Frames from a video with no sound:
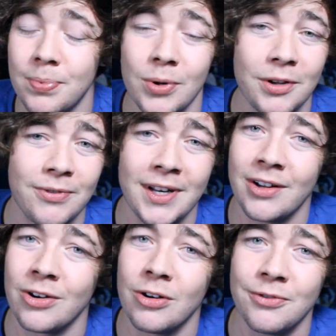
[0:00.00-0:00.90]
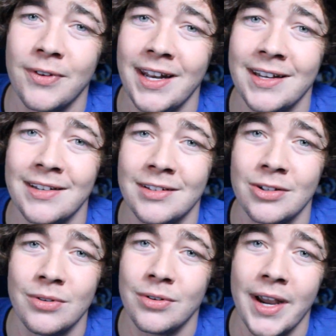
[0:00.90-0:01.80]
boyfriend and girlfriend and
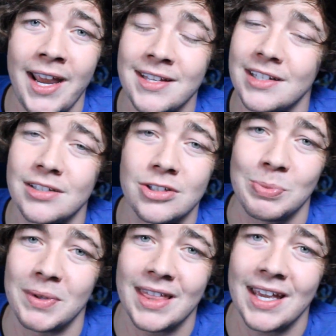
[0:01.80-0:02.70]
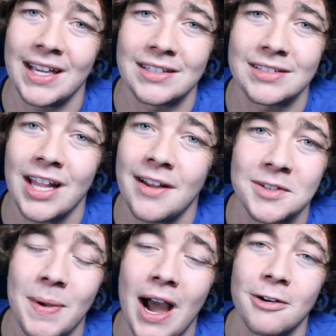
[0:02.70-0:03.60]
do crazy stupid things.
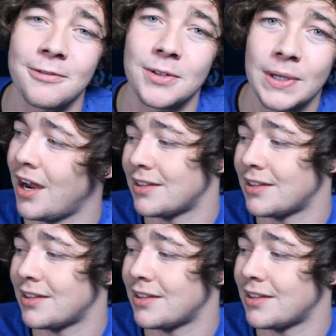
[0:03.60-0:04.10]
Love's powerful.